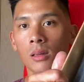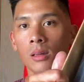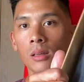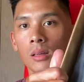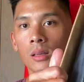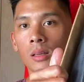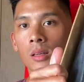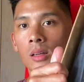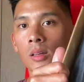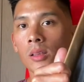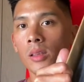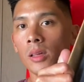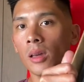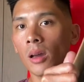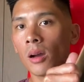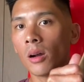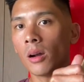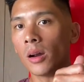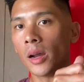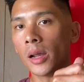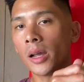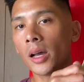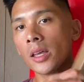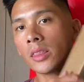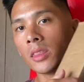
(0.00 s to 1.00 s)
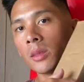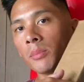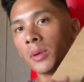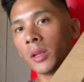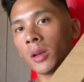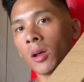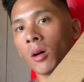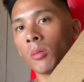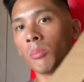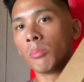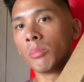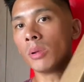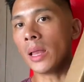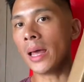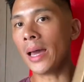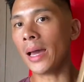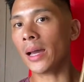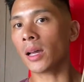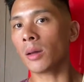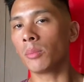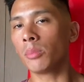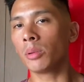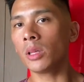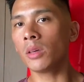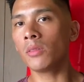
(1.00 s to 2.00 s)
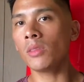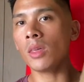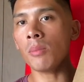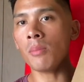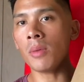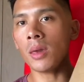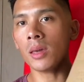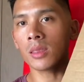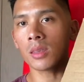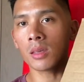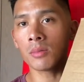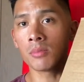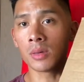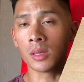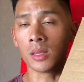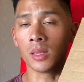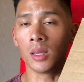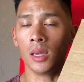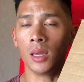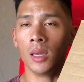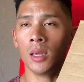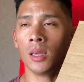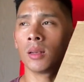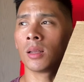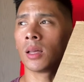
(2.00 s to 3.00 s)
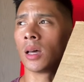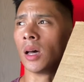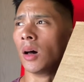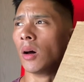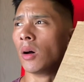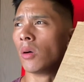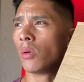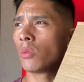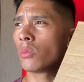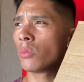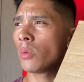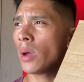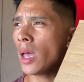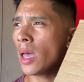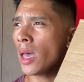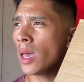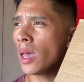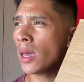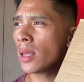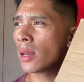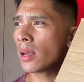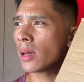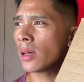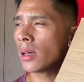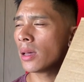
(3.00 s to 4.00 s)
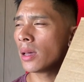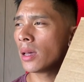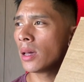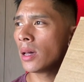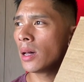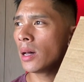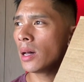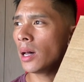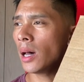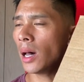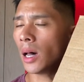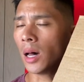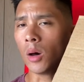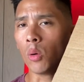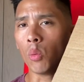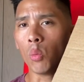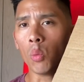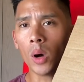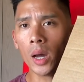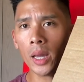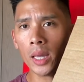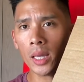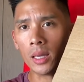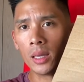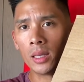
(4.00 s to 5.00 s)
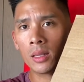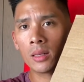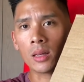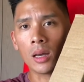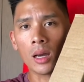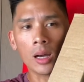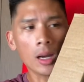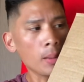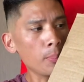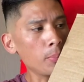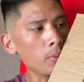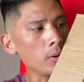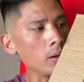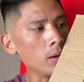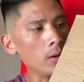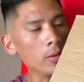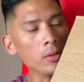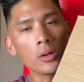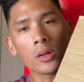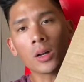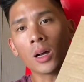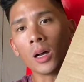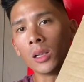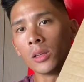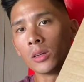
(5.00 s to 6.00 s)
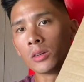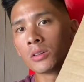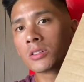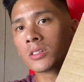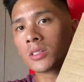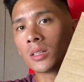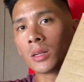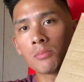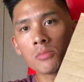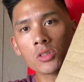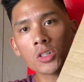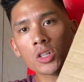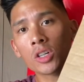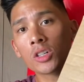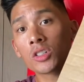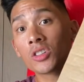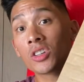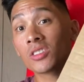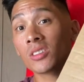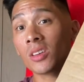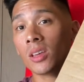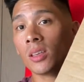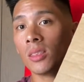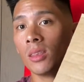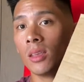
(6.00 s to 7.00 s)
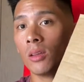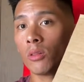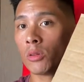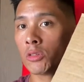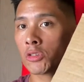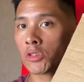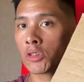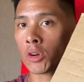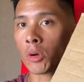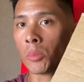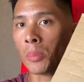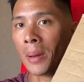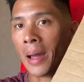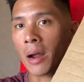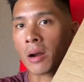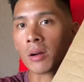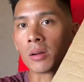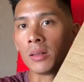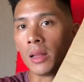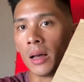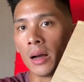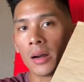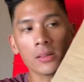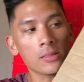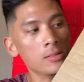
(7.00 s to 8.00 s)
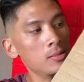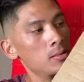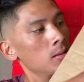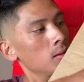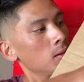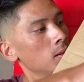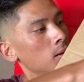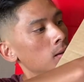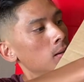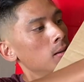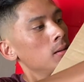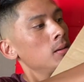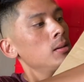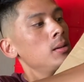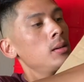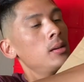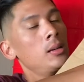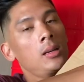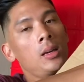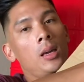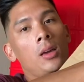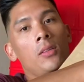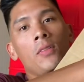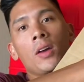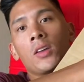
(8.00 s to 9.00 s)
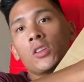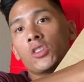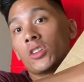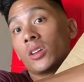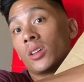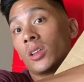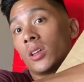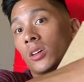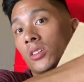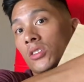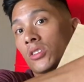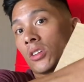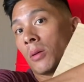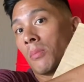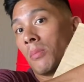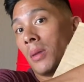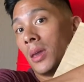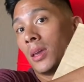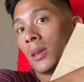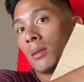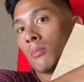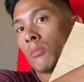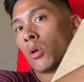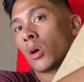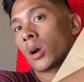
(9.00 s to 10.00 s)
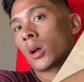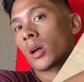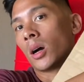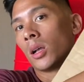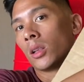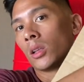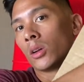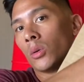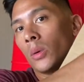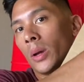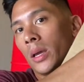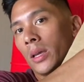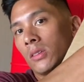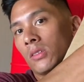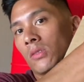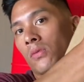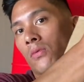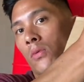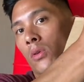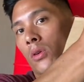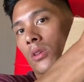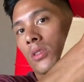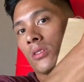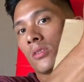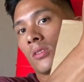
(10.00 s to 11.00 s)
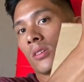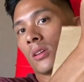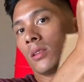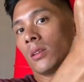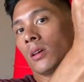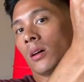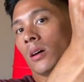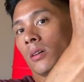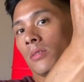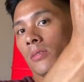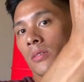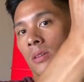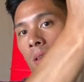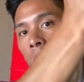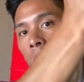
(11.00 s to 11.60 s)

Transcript: And here they are. I got them in all black. I believe they make them in red, white, and a couple of other colors. And I'm sure just like the original Powerlocks, eventually they'll start making more colorways for this glove.